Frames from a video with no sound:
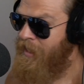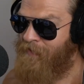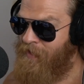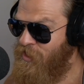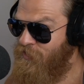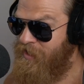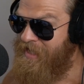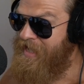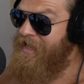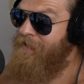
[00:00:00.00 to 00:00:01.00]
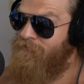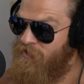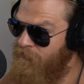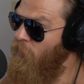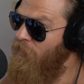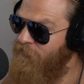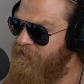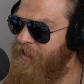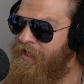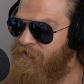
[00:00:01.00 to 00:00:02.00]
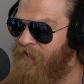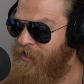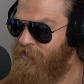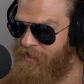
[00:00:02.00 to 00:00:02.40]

and then you can eat to more of your satisfaction,